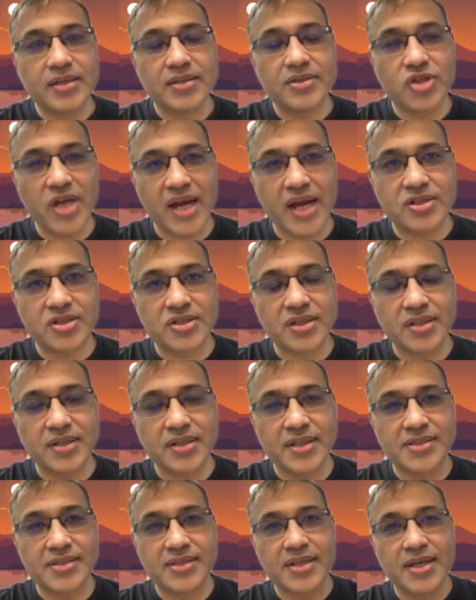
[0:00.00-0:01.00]
chat
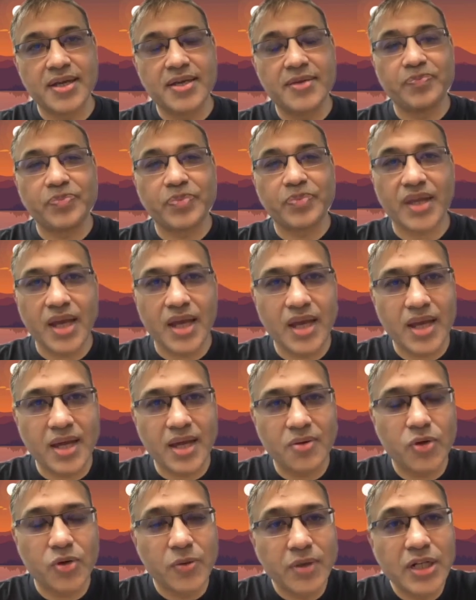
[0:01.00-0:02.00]
series,
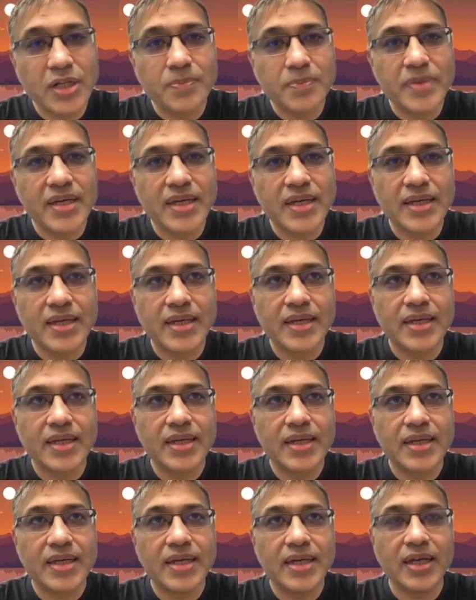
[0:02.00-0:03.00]
we will be
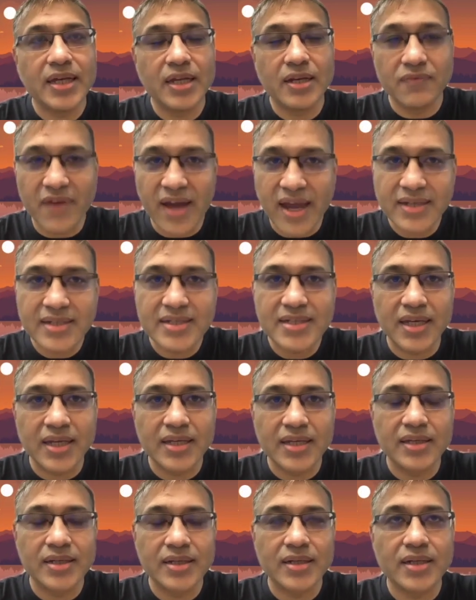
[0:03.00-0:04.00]

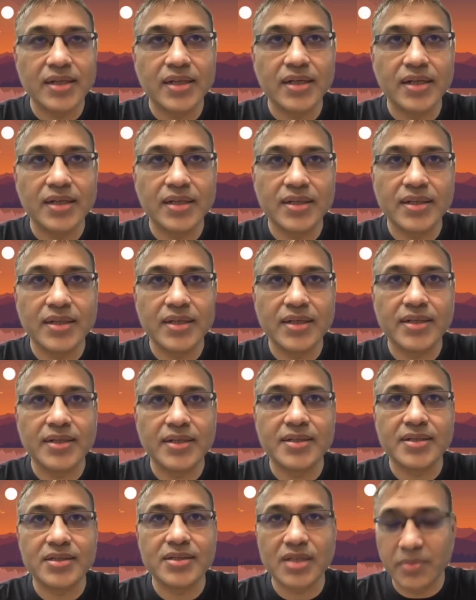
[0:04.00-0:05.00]
inviting
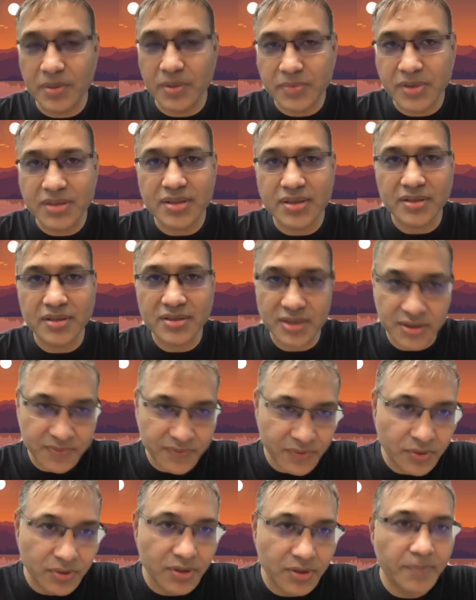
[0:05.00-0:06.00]
some of the
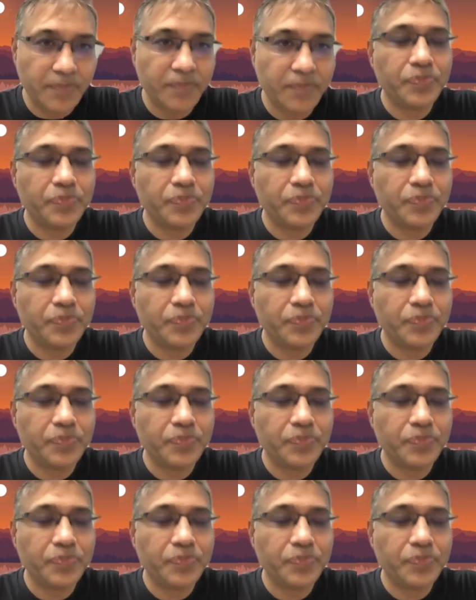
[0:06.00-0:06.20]
successful